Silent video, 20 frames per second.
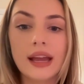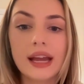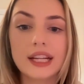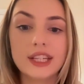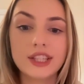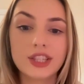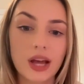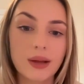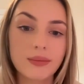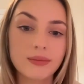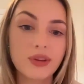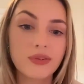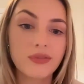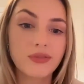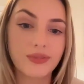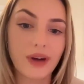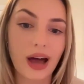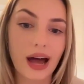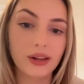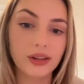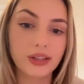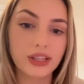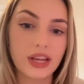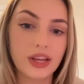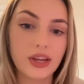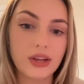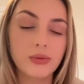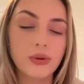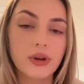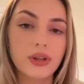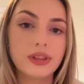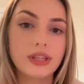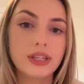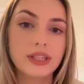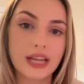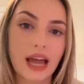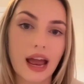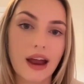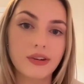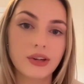In terms of value, the
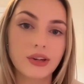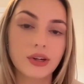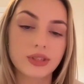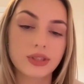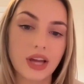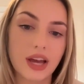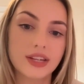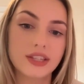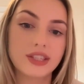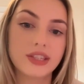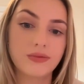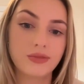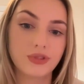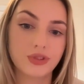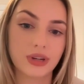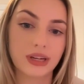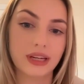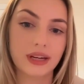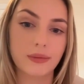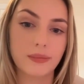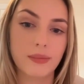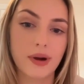dairy alternative drink